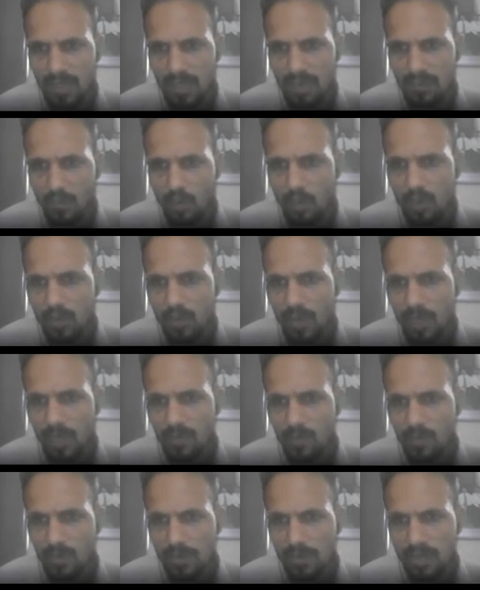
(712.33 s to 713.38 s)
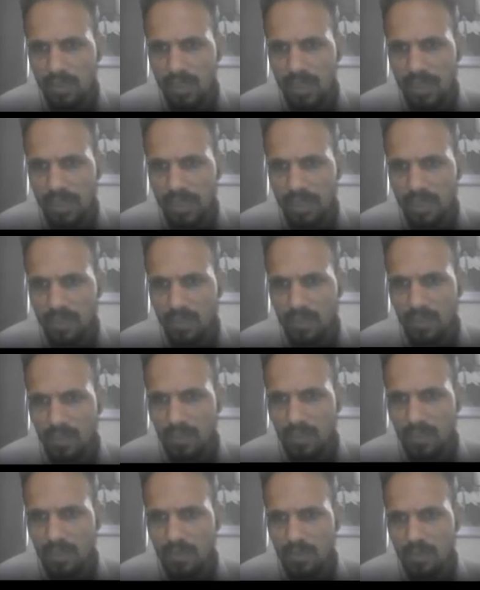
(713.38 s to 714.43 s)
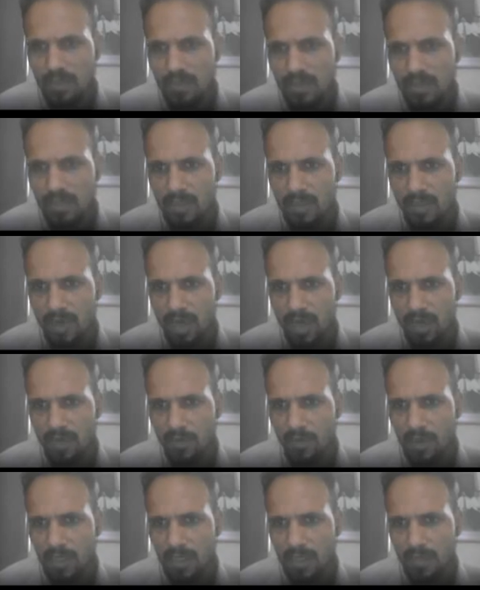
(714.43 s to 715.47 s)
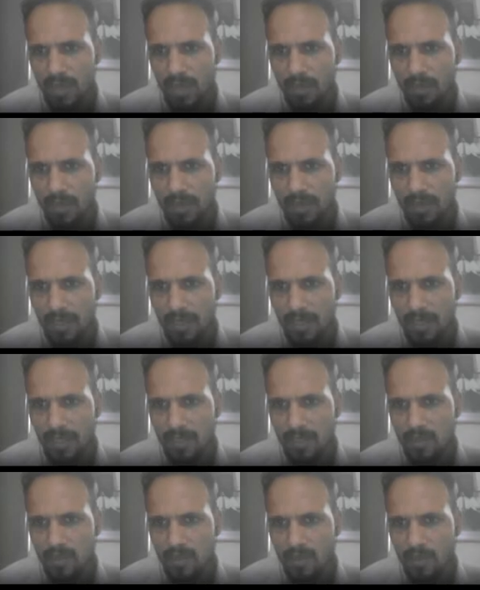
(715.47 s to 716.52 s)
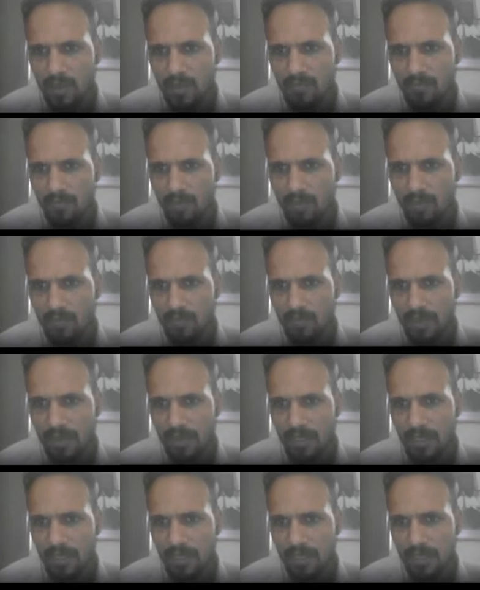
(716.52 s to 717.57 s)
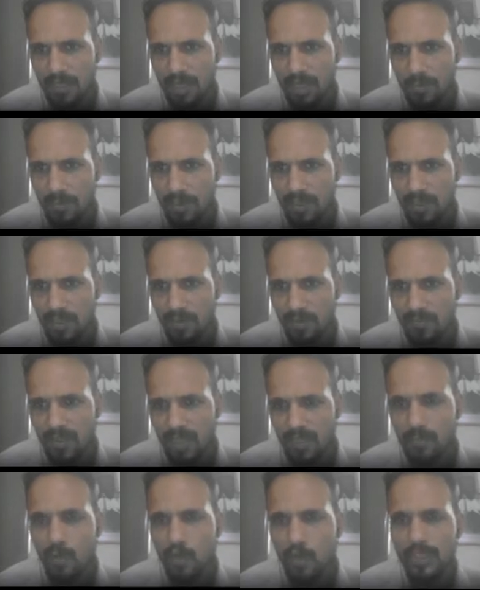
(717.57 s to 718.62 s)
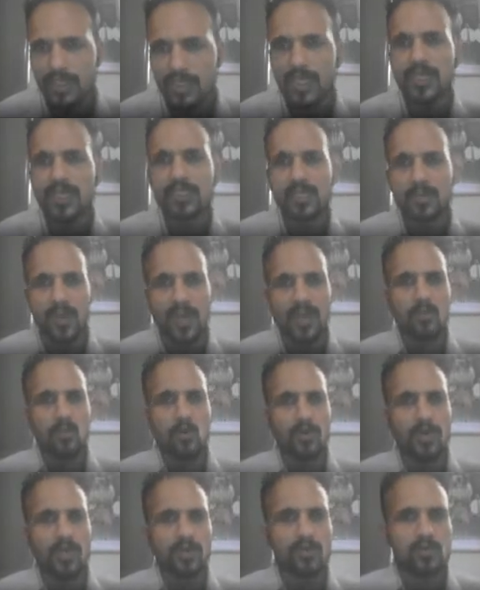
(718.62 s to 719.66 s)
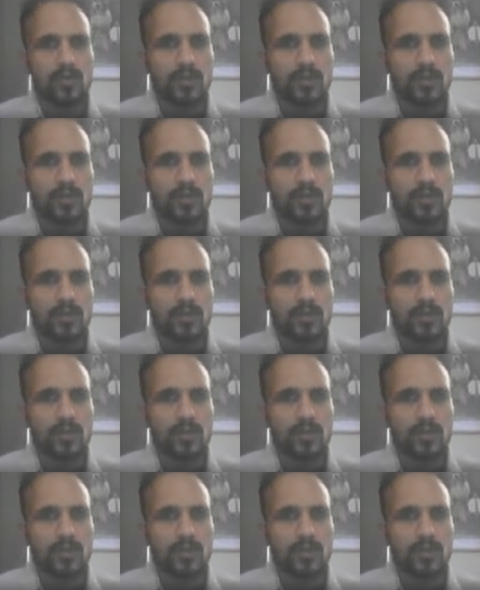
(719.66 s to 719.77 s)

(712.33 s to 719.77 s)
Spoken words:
Boltzmann constant sigma multiplied by T raised to the power 4, where T is the temperature of that body, that is a black body.